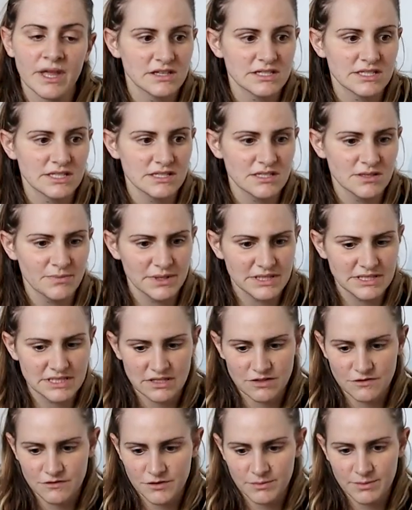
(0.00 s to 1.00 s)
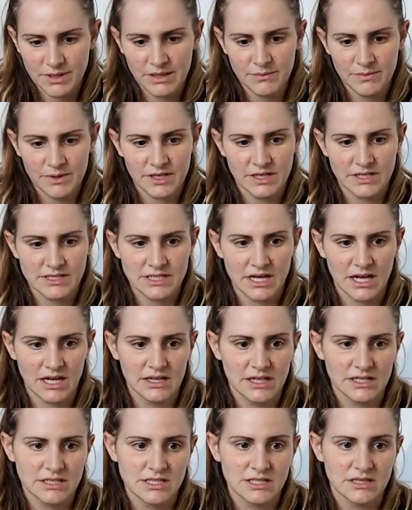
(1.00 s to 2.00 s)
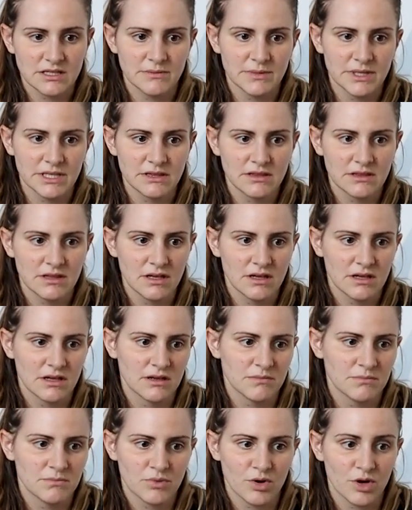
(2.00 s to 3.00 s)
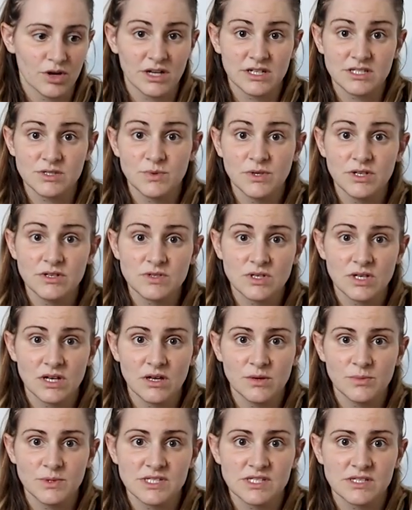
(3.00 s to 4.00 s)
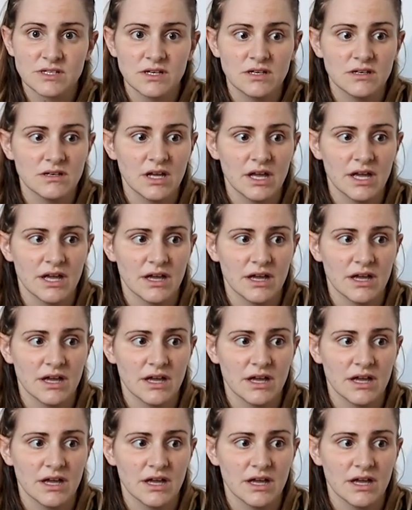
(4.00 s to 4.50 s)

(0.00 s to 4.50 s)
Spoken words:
This is a big deal for me because I like to limit the products we use on Elba's skin